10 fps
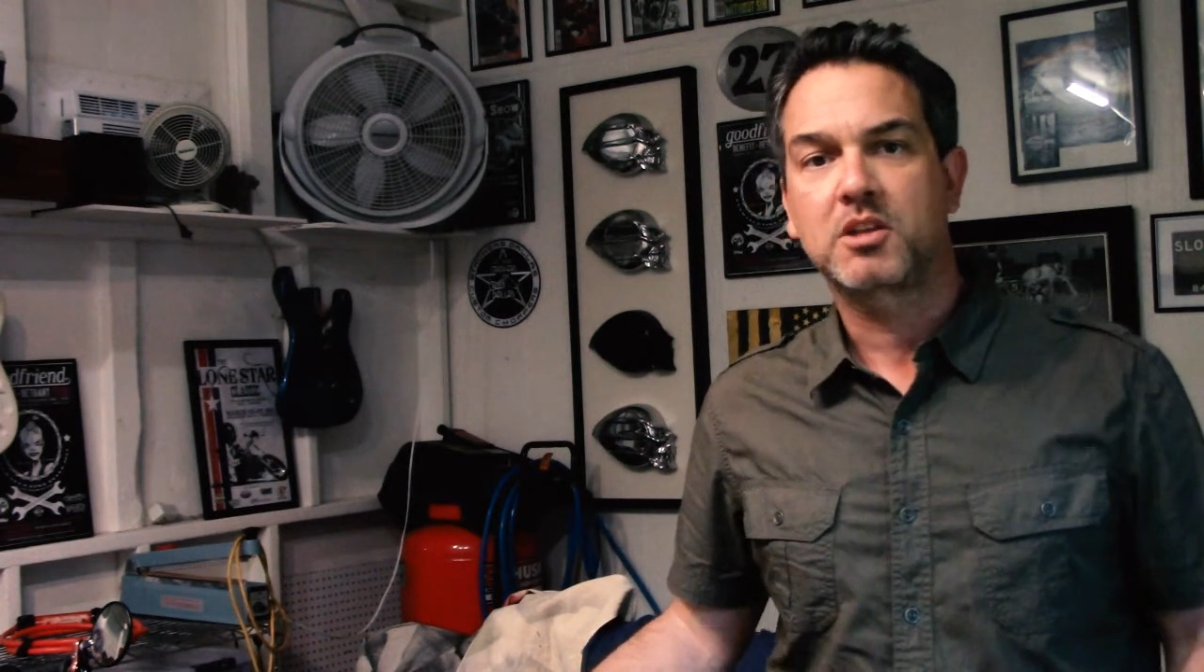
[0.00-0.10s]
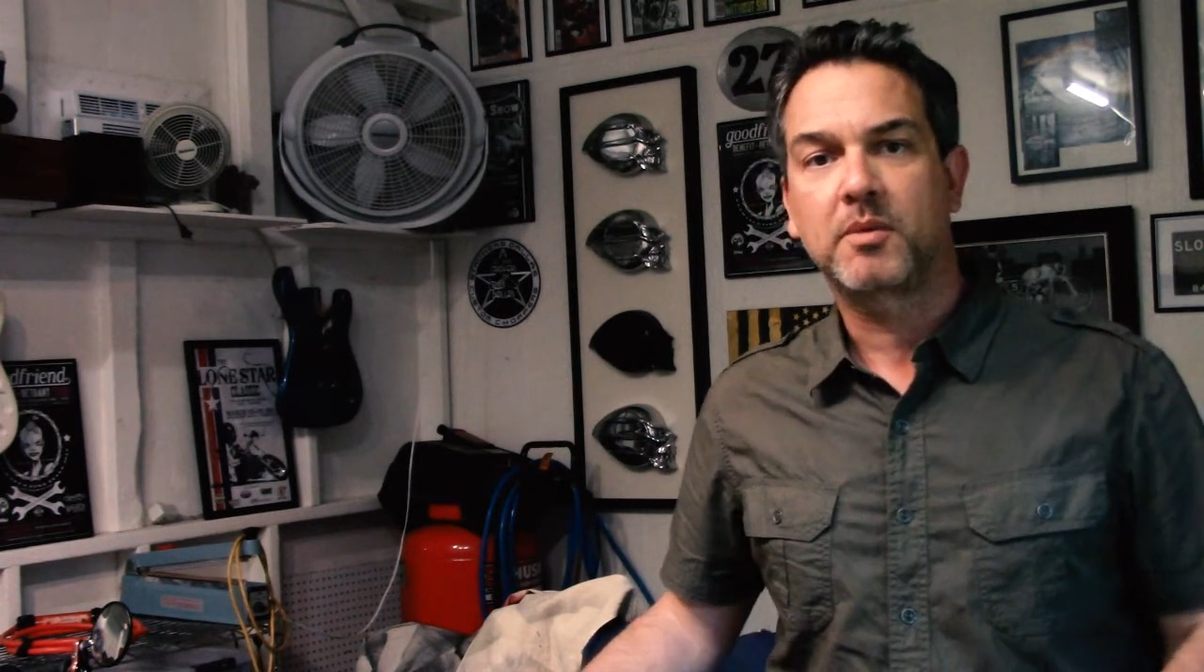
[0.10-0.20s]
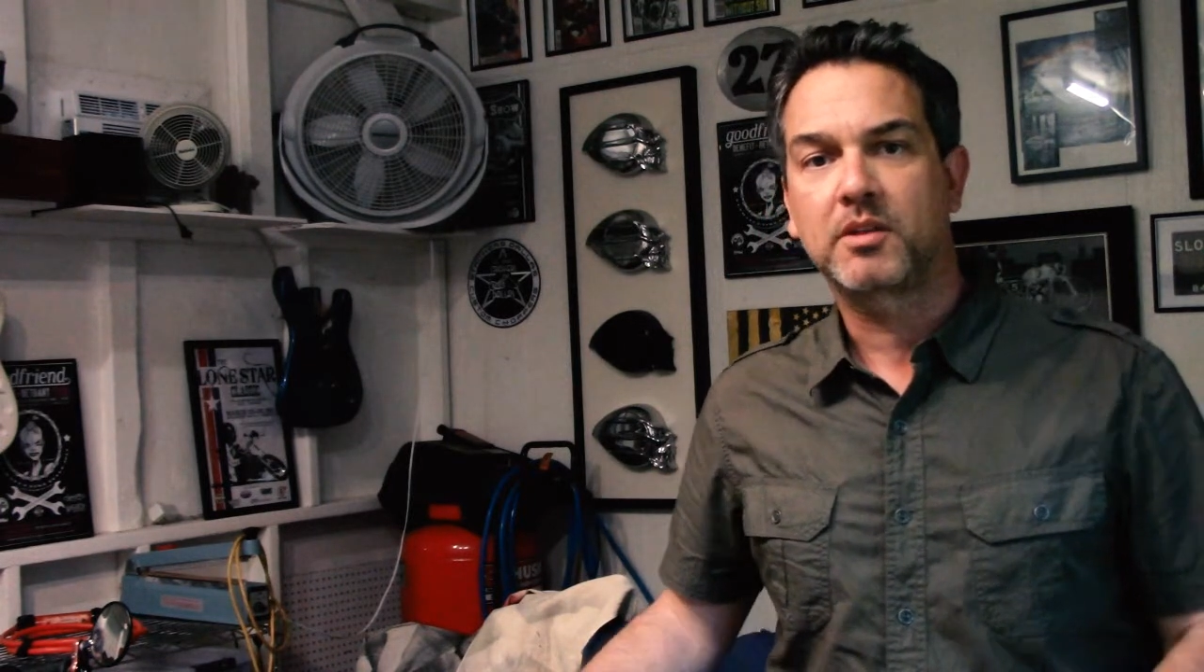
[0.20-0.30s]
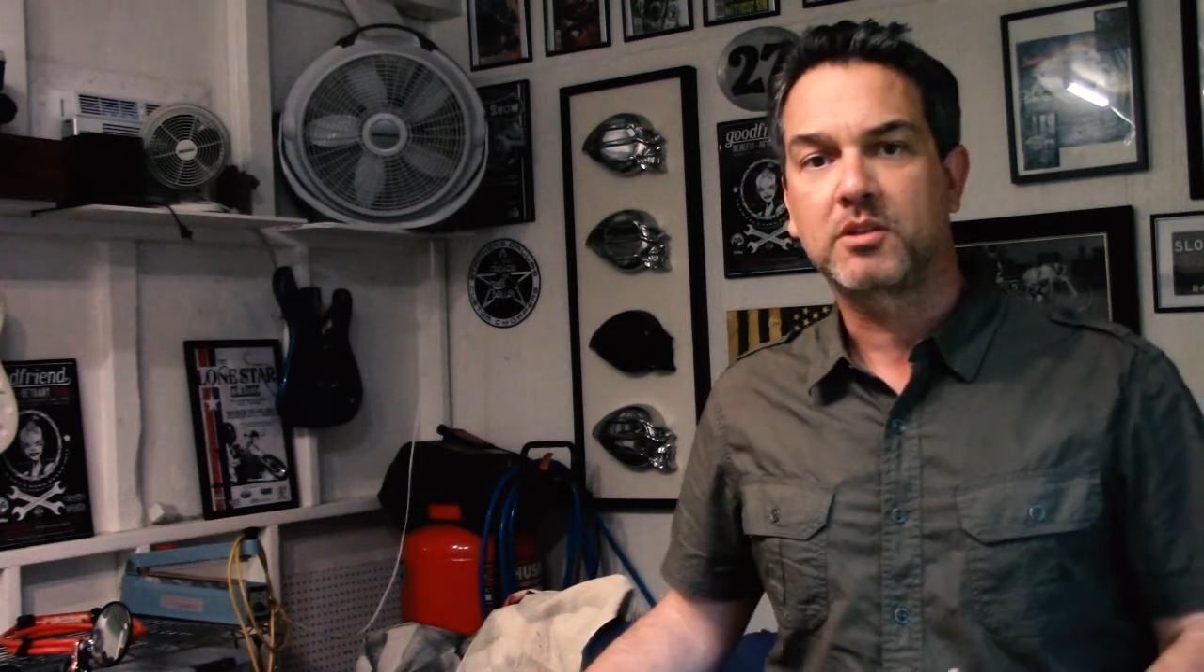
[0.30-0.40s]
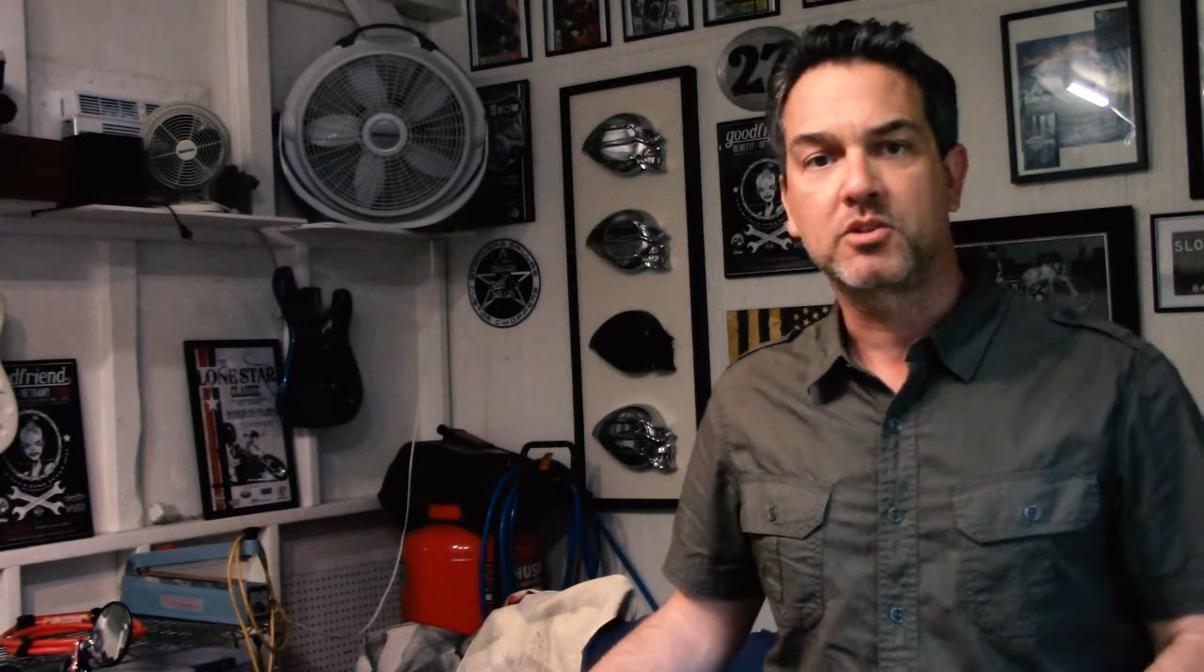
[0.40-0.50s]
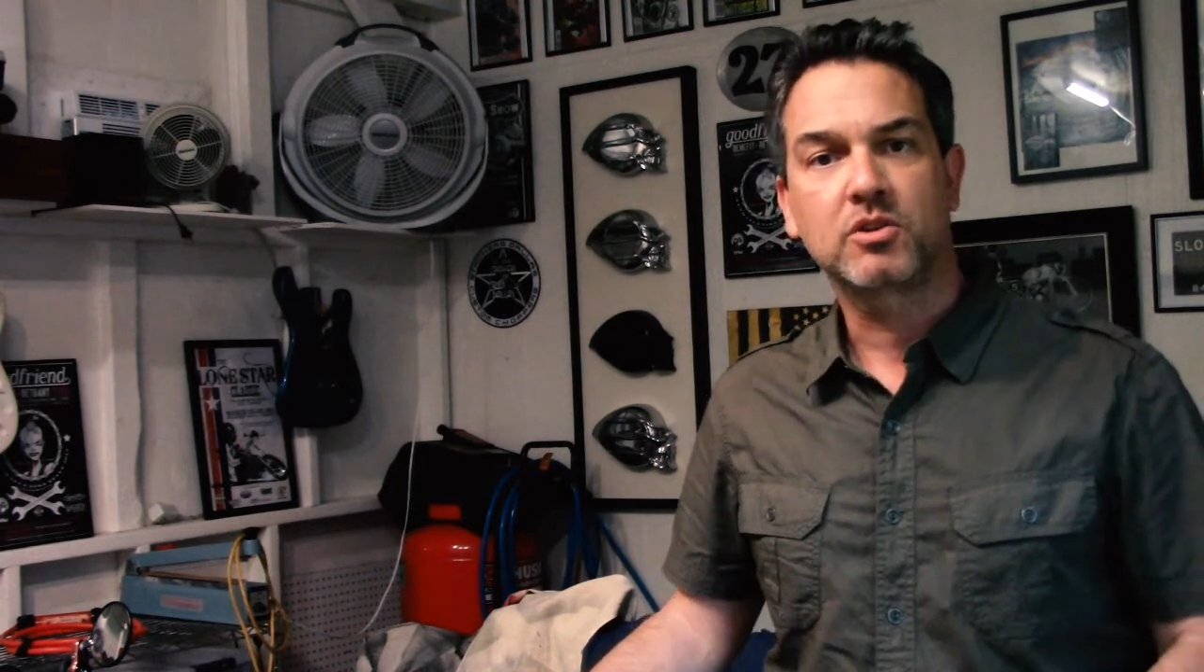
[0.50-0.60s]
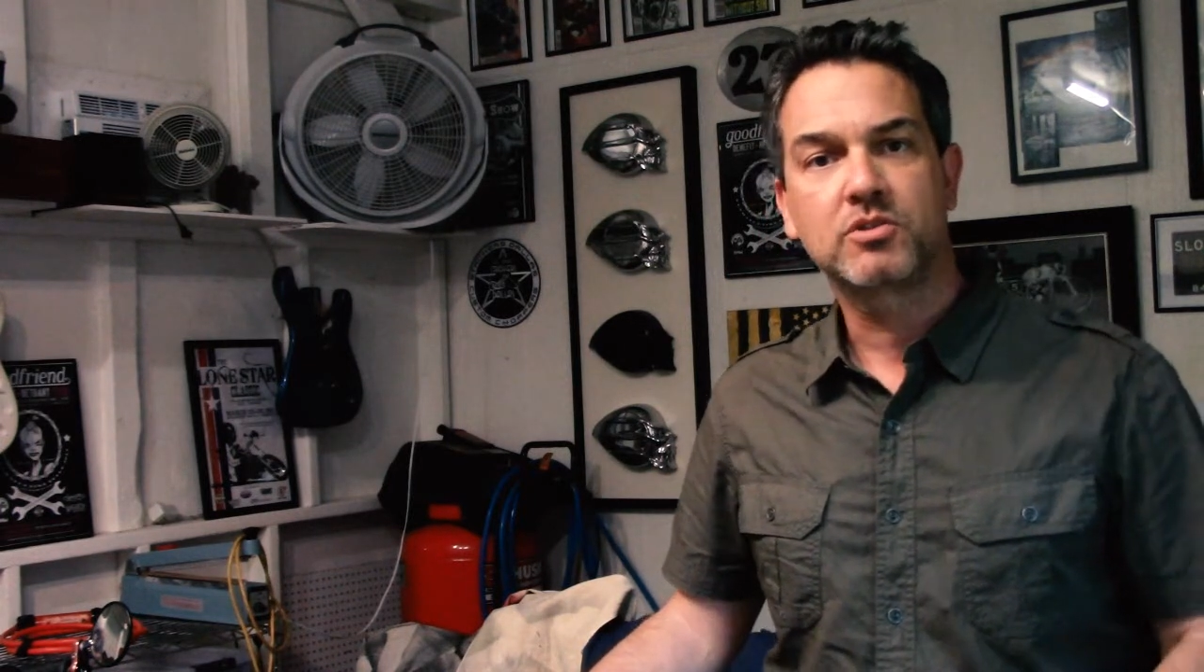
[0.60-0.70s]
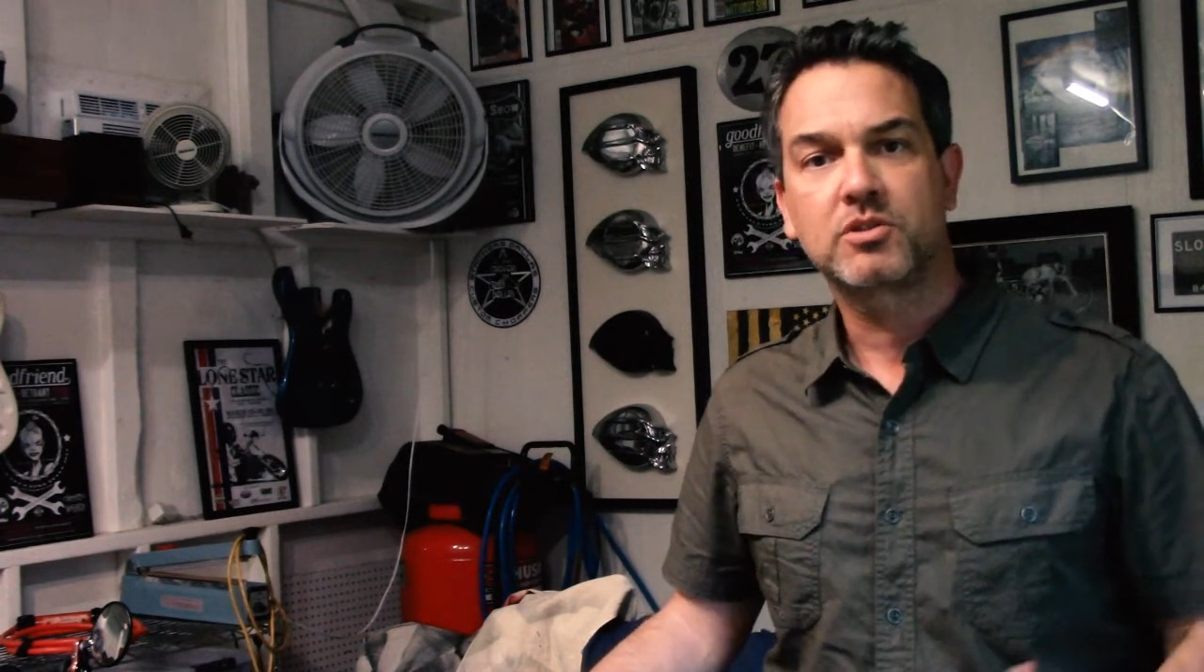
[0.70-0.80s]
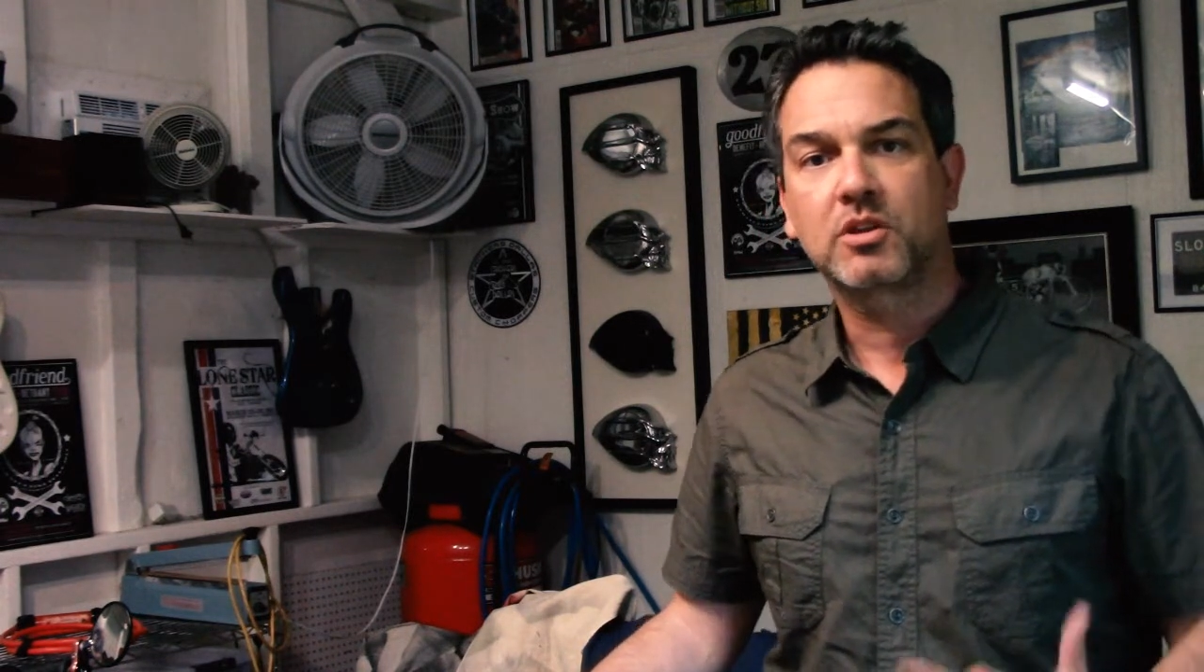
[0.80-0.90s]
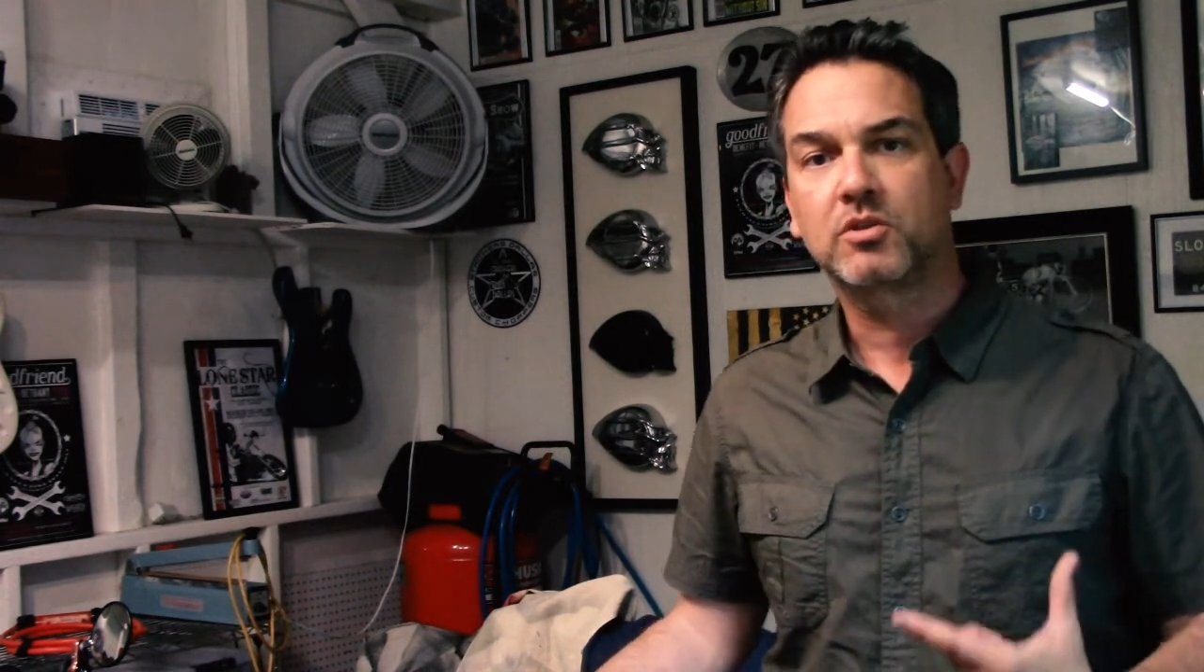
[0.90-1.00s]
about the turn
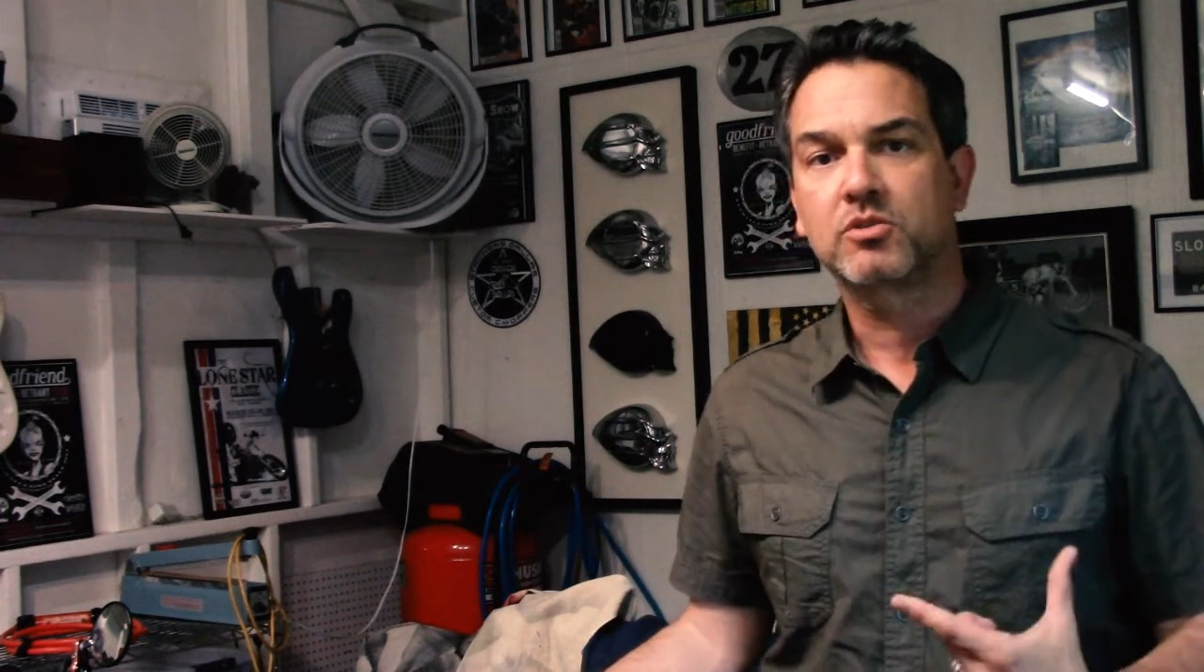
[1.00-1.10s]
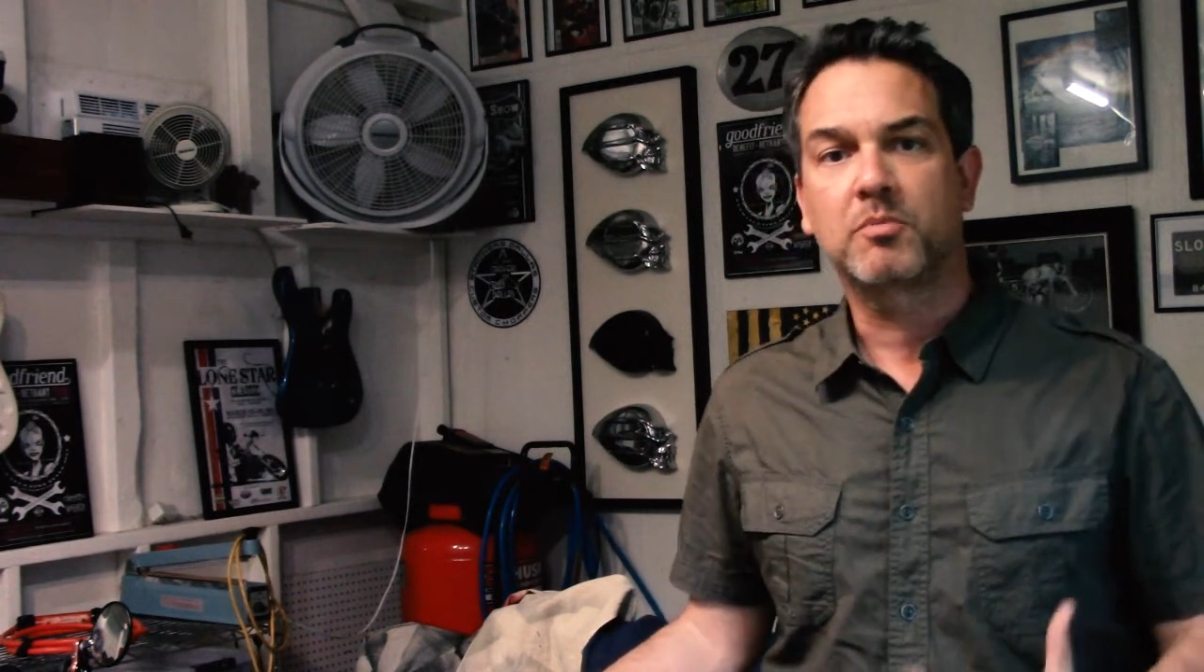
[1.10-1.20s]
signals,